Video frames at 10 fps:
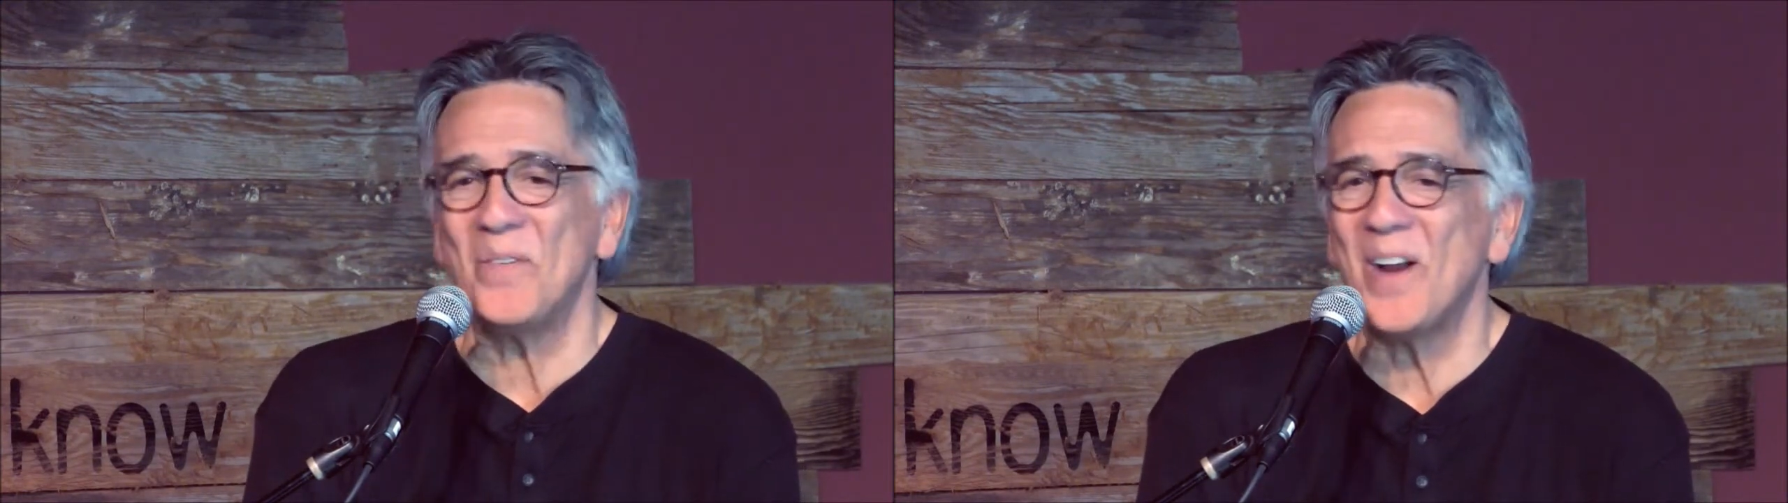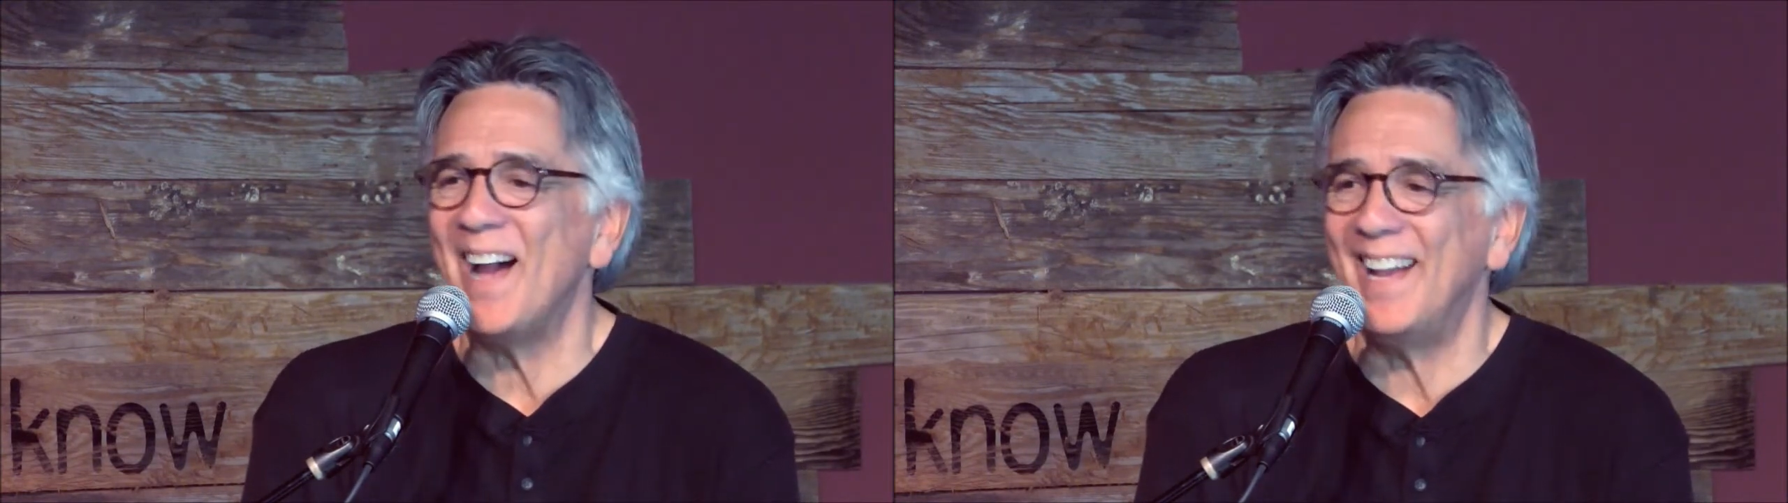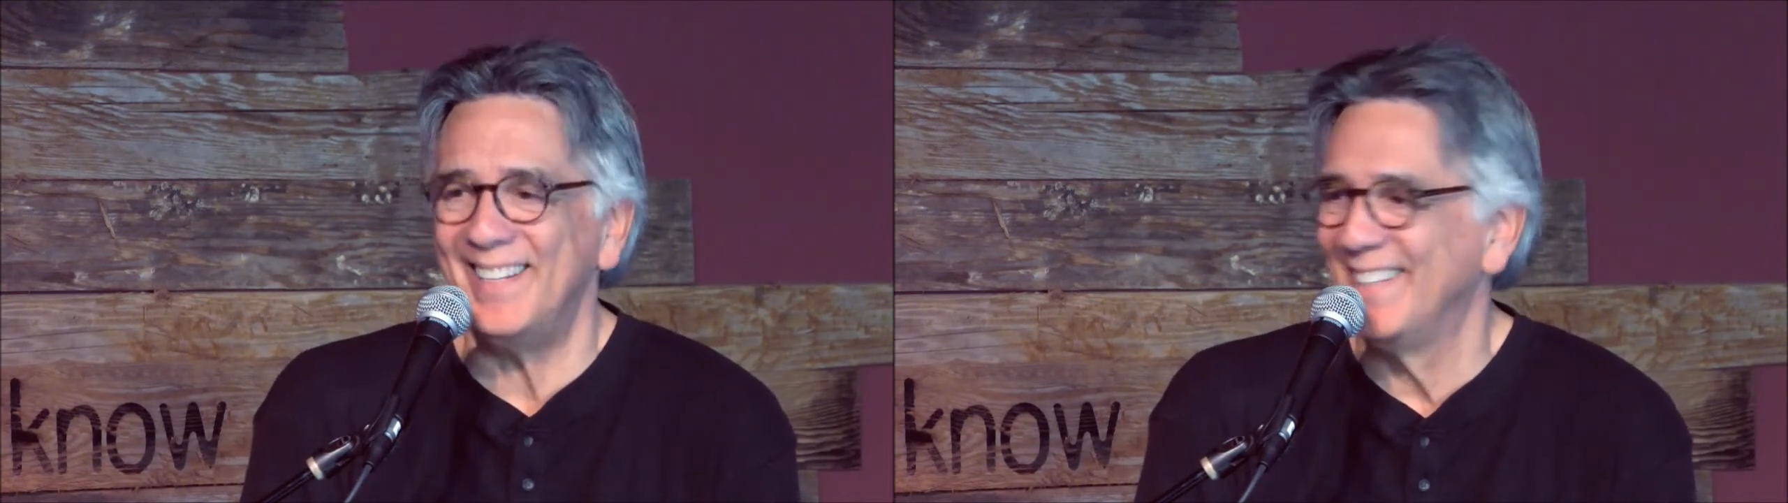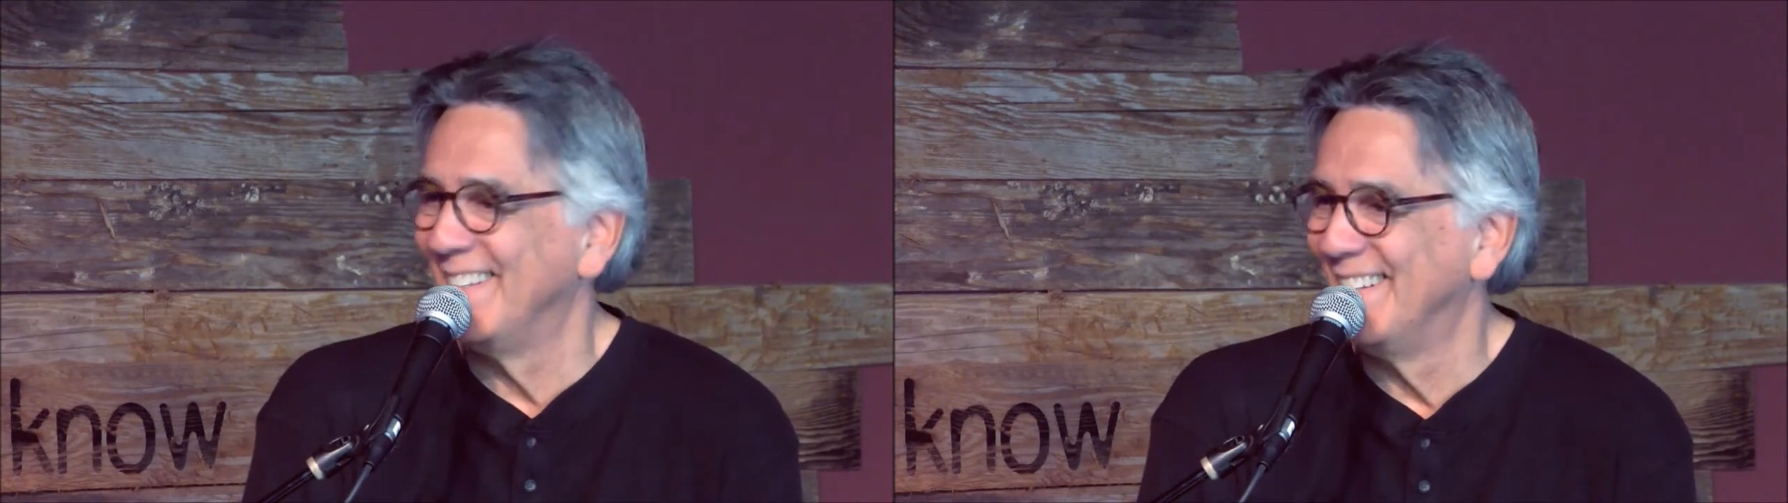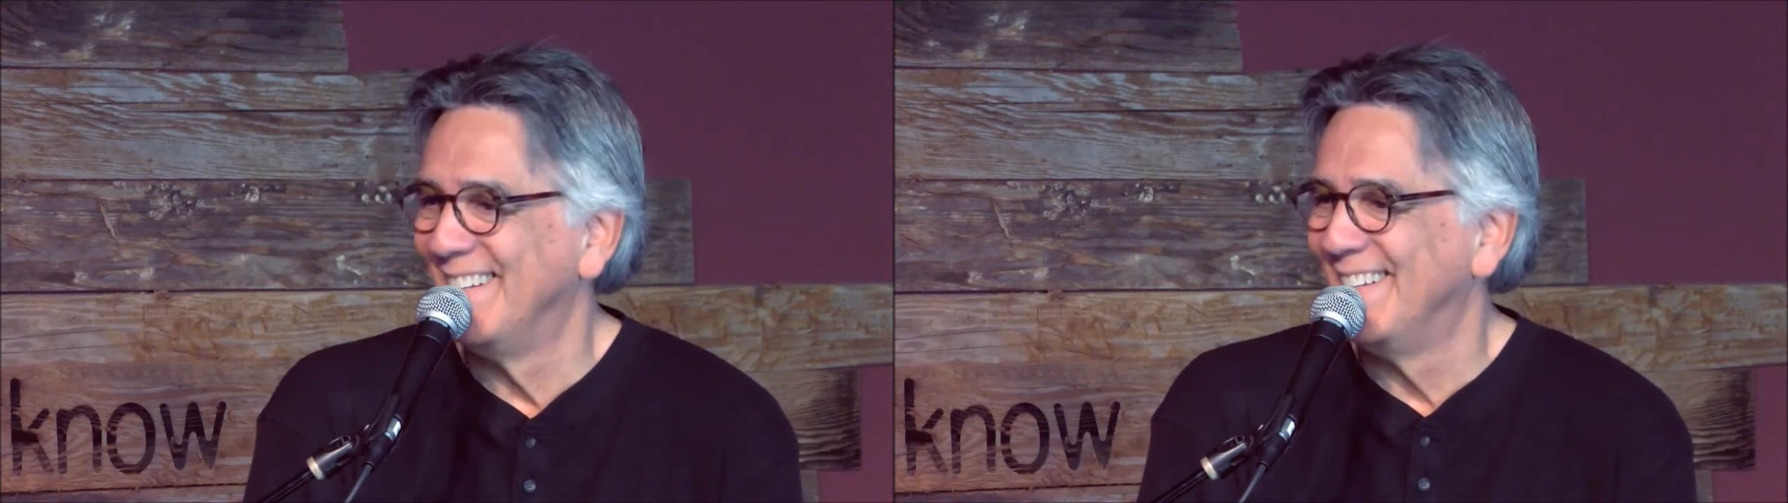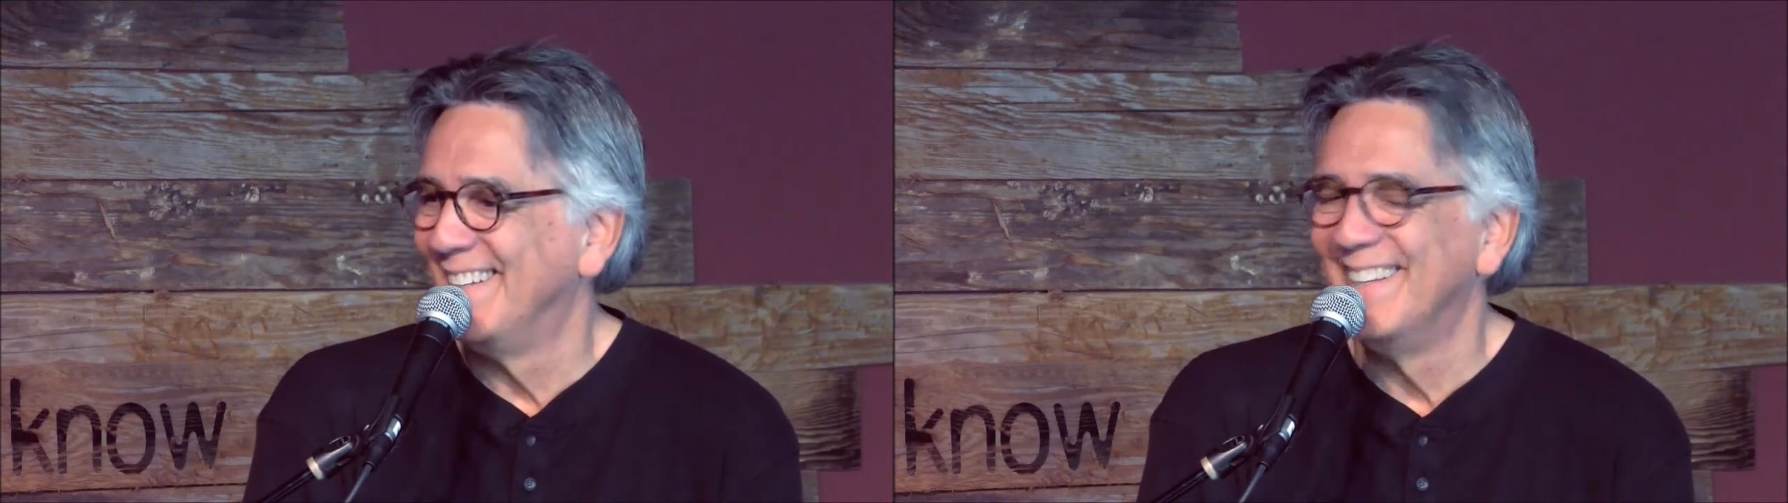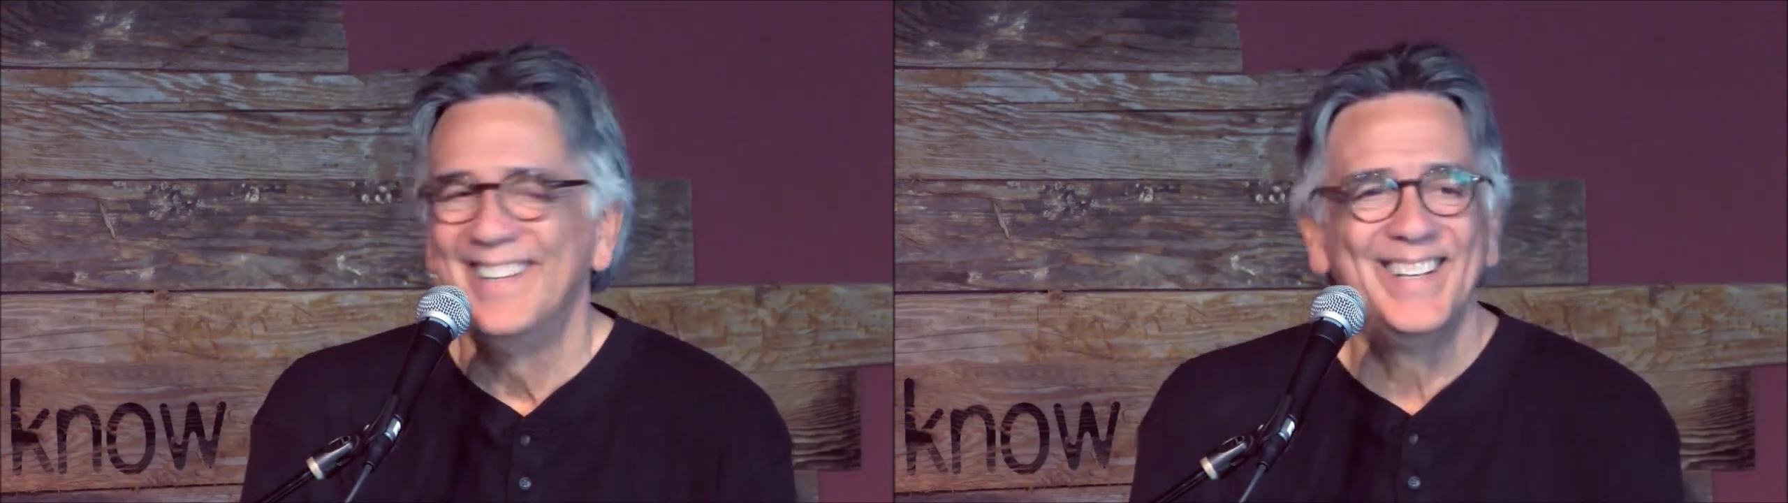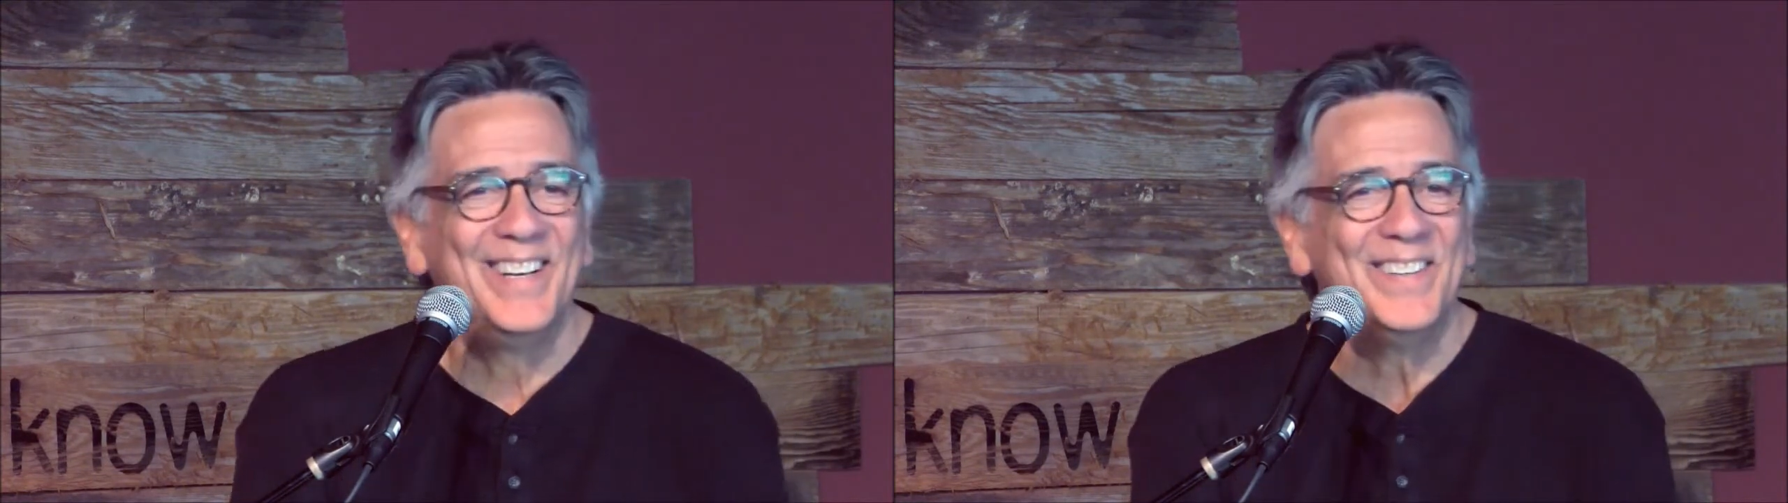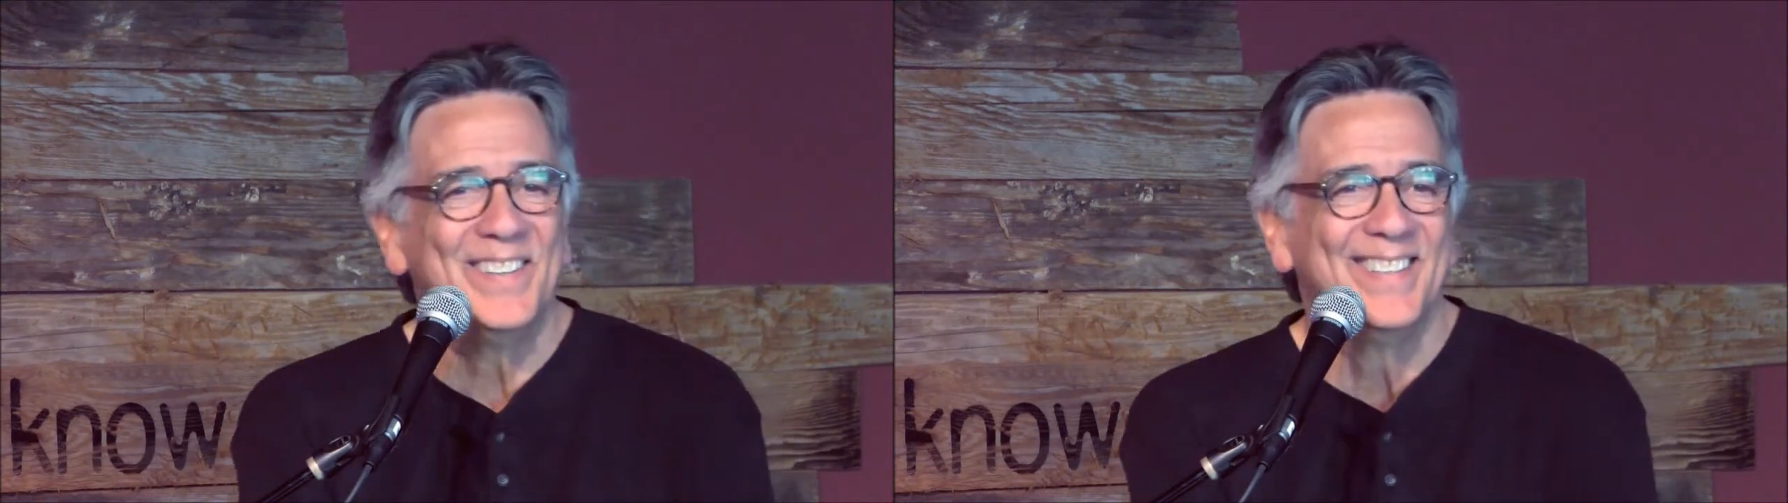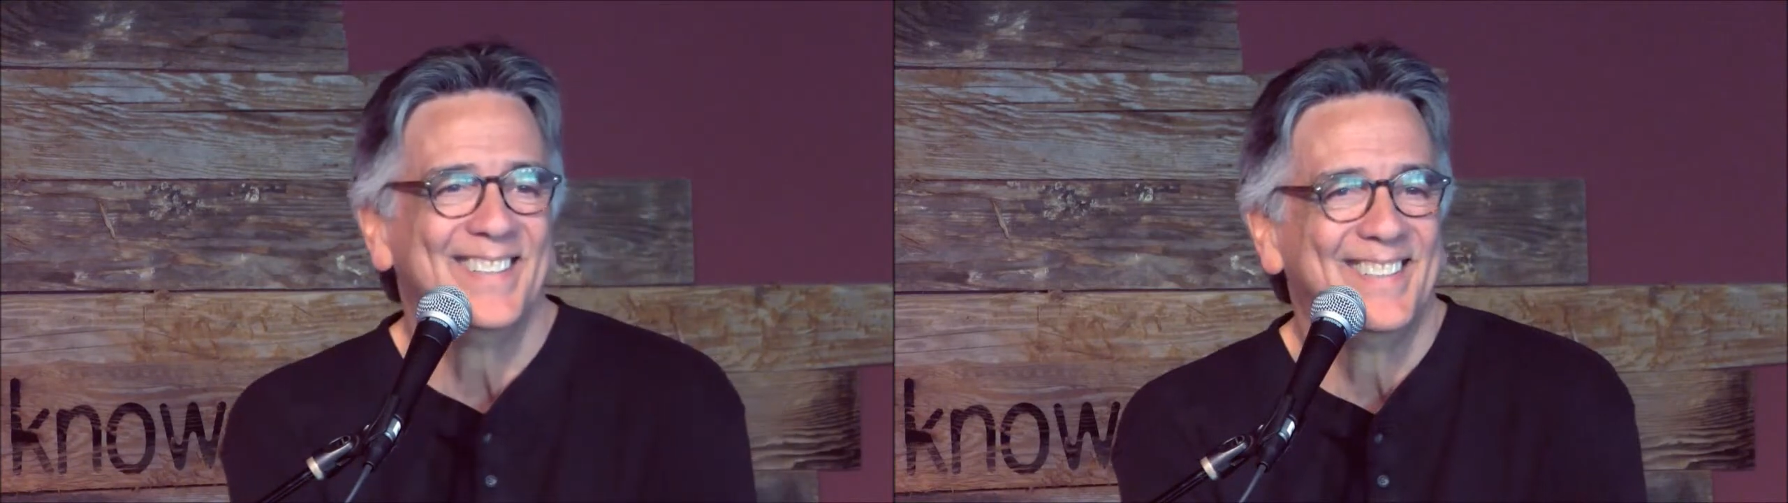ride, you know?